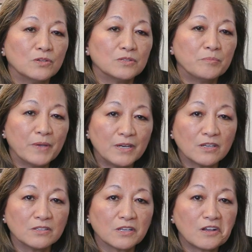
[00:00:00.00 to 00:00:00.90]

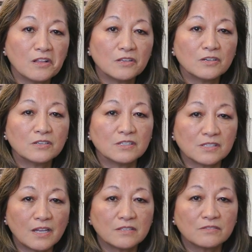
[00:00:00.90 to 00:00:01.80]
depending on the color, the
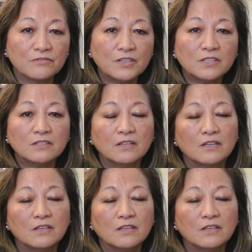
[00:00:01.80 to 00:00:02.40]
size, the fit,